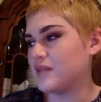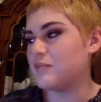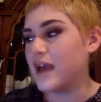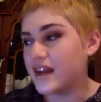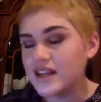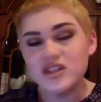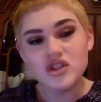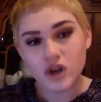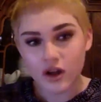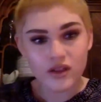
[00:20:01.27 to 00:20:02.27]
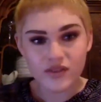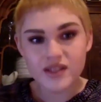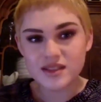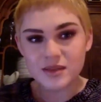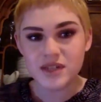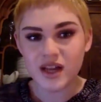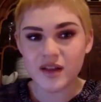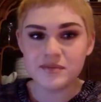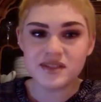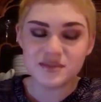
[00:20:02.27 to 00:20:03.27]
manage all of it
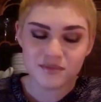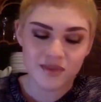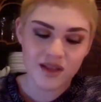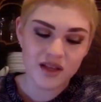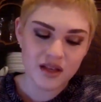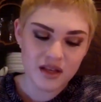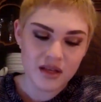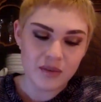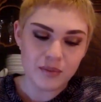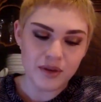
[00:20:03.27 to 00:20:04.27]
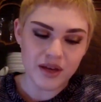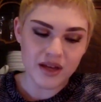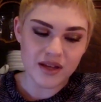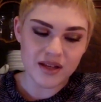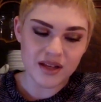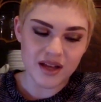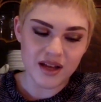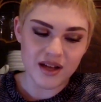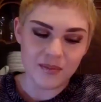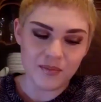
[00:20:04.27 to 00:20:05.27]
sometimes. But
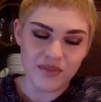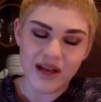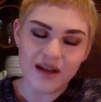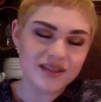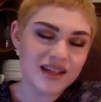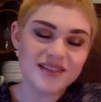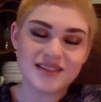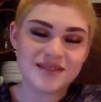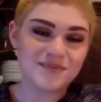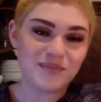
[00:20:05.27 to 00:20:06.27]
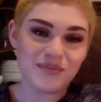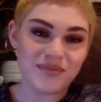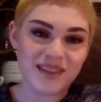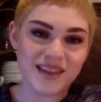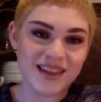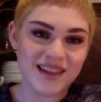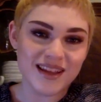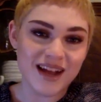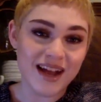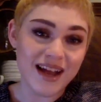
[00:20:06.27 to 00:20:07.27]
that's
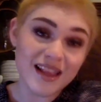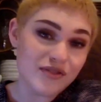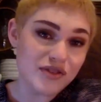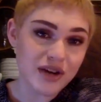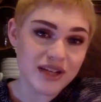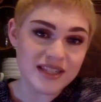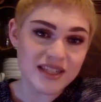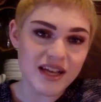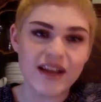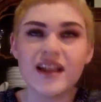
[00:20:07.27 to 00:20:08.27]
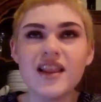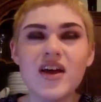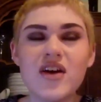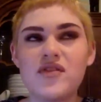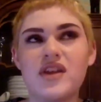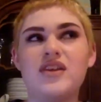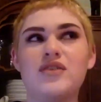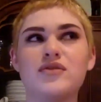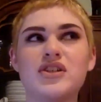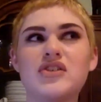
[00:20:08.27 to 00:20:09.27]
I loved your idea, and I loved that you
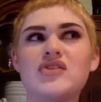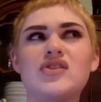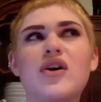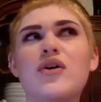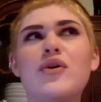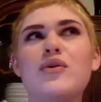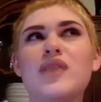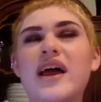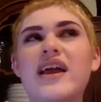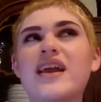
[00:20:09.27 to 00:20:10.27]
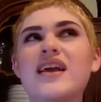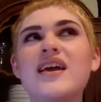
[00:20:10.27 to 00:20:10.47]
were just so like,